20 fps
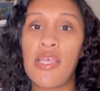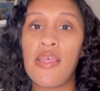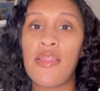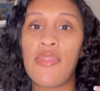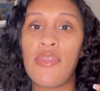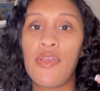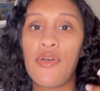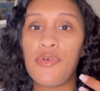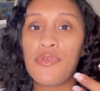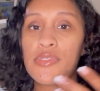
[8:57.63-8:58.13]

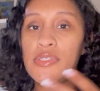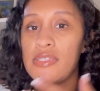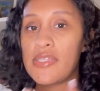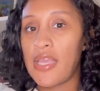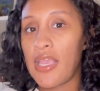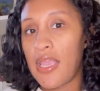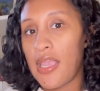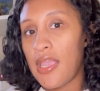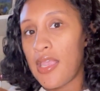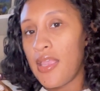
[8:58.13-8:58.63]
They'll
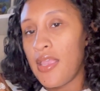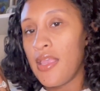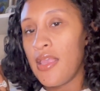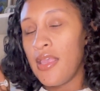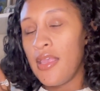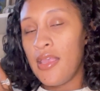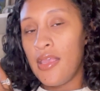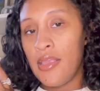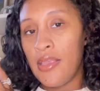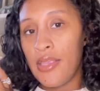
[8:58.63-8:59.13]
stay
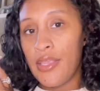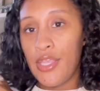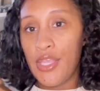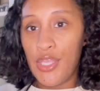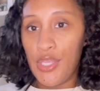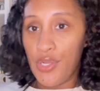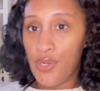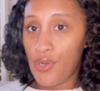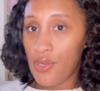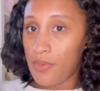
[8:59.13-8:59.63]

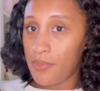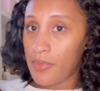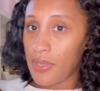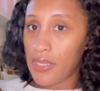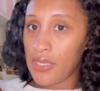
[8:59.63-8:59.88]
here in my